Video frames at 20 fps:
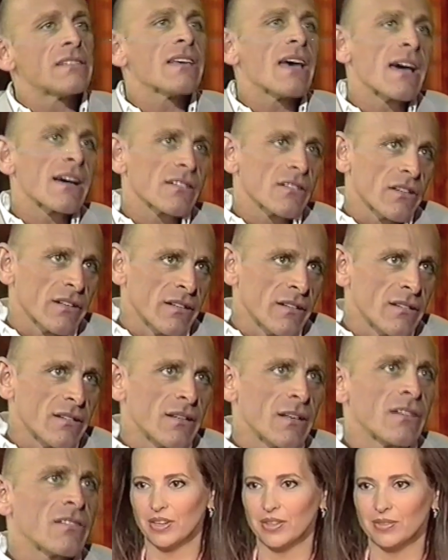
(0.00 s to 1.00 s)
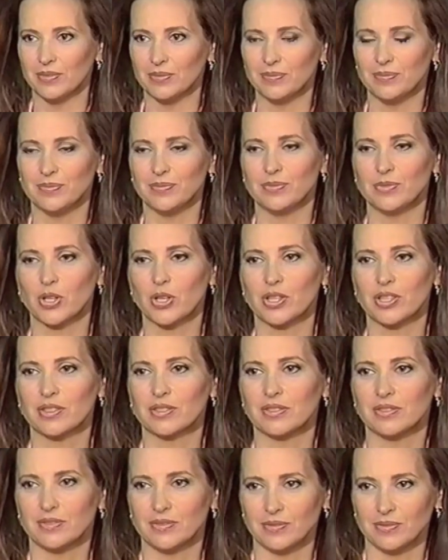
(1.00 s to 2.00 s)
Exactly, exactly. Real
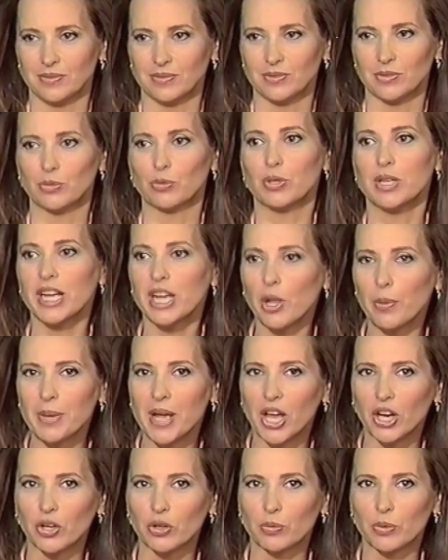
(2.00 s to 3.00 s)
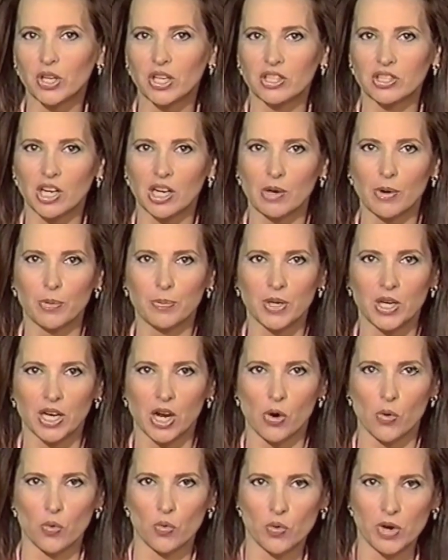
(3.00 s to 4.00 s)
manhood. Real manhood. We're going to talk about
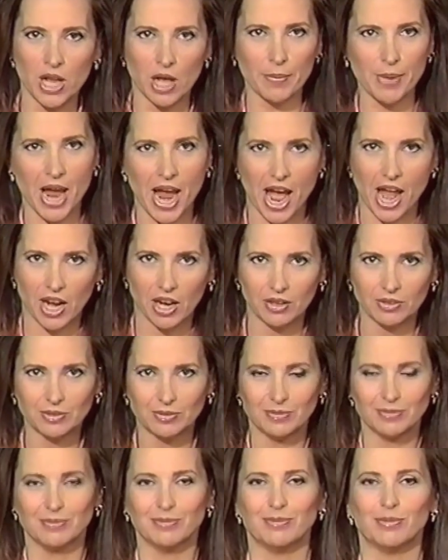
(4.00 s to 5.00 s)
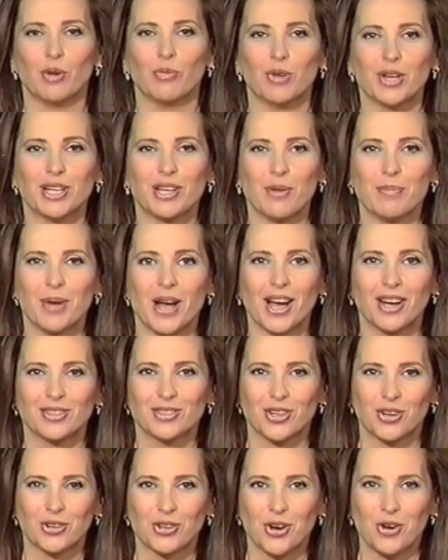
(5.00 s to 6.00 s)
being a real man when we come back.
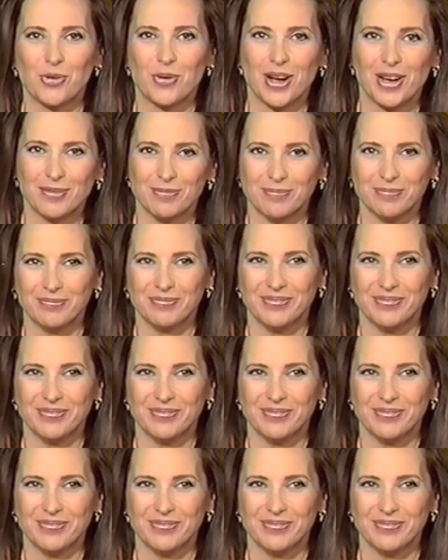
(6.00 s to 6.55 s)
Don't go away.